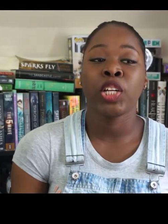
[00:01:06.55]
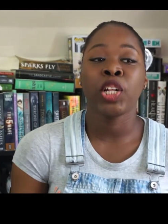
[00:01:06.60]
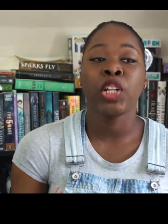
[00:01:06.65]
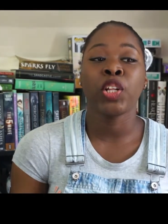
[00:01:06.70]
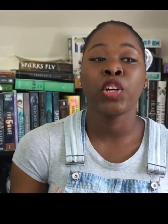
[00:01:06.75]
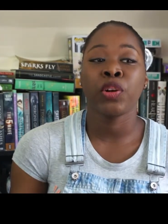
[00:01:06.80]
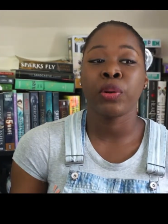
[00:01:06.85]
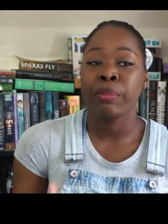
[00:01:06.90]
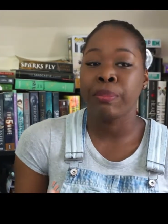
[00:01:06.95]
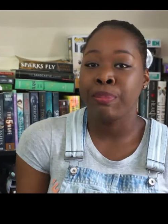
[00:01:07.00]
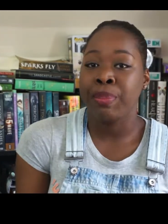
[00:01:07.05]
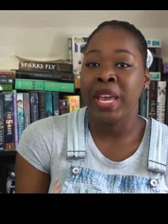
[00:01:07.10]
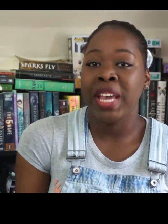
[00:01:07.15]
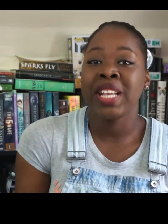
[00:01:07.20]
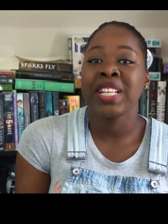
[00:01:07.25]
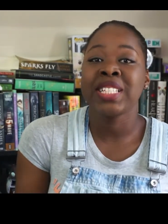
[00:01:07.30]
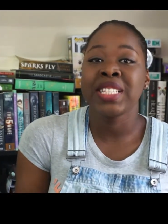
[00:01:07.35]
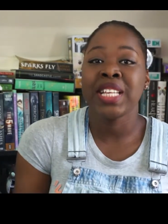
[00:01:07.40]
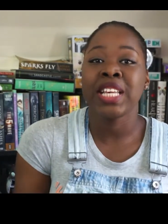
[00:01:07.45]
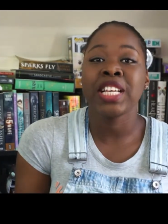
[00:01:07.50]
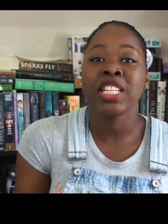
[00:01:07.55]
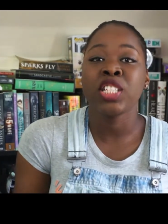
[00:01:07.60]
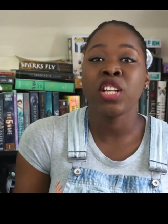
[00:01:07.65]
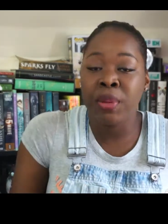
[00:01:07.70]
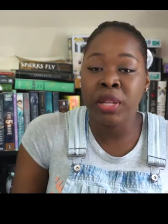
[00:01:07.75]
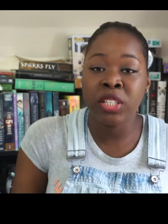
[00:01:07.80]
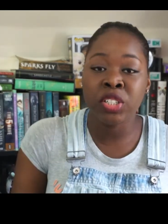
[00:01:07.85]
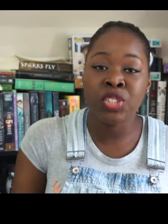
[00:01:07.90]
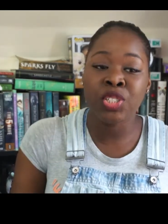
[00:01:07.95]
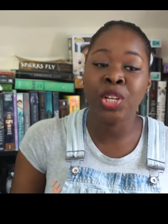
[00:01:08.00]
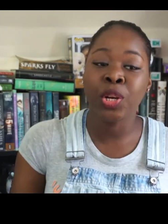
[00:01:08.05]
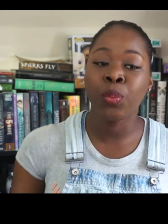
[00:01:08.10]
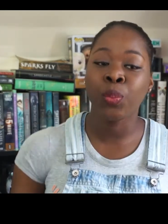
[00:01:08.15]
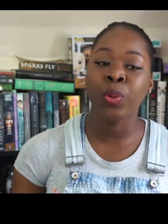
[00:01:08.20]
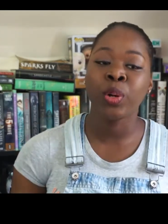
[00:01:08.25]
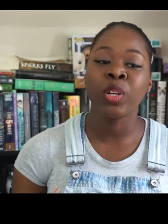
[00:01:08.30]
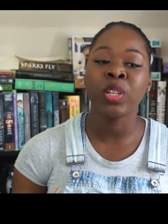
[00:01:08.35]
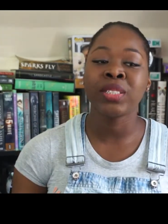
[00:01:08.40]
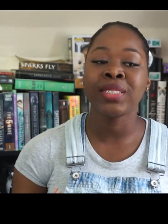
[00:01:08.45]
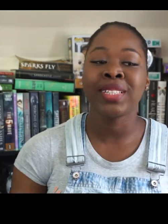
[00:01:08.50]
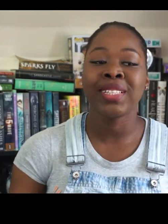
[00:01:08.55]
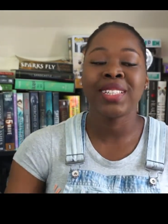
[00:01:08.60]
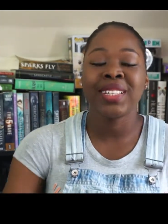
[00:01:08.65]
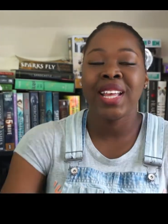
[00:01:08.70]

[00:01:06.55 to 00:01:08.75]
or basics building your world,